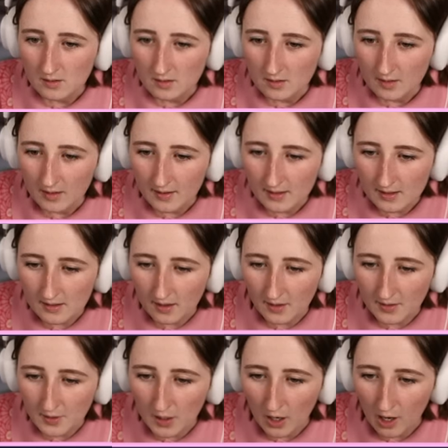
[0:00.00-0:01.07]
any
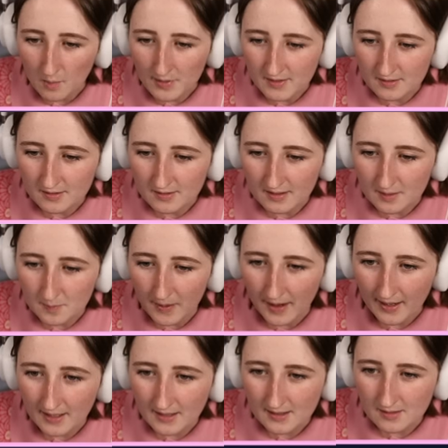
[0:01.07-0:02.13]
uncommon seed
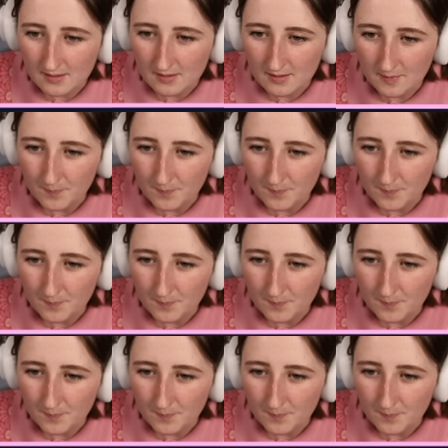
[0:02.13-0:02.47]
packets?